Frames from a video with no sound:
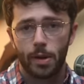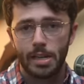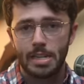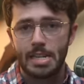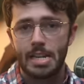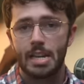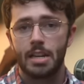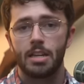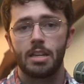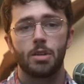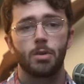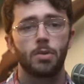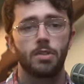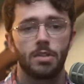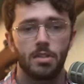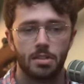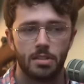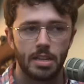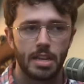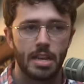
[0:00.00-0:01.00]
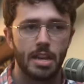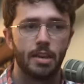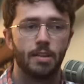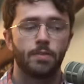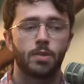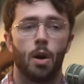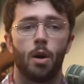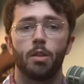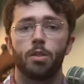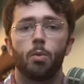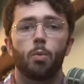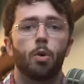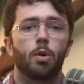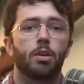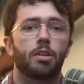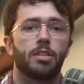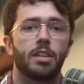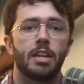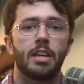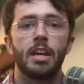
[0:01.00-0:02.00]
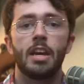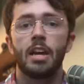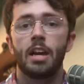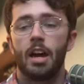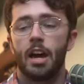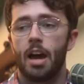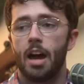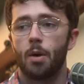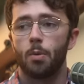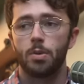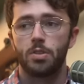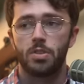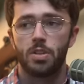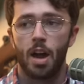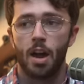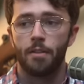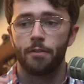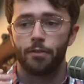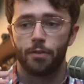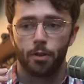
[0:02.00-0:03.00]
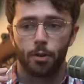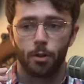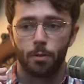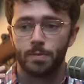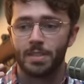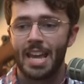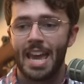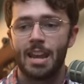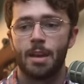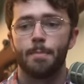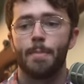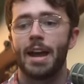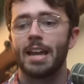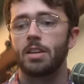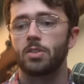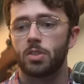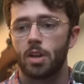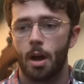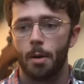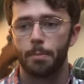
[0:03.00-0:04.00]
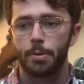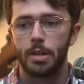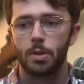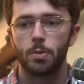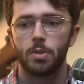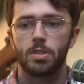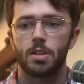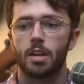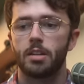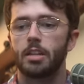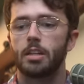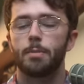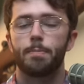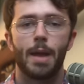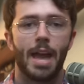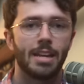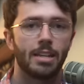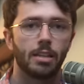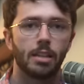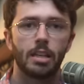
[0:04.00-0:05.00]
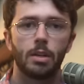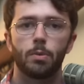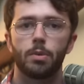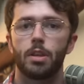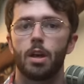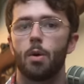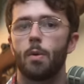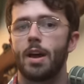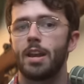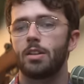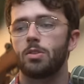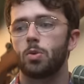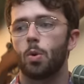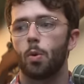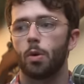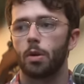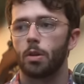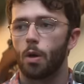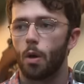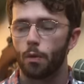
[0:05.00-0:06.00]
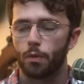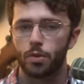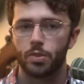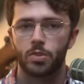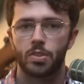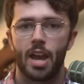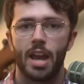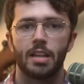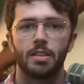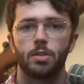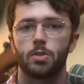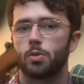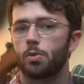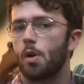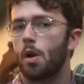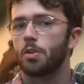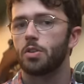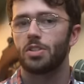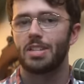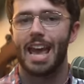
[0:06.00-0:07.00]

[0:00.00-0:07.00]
idea, he was deceived. All the work that uh, was done for Tenet by his company was done independently with no editorial oversight. These are all just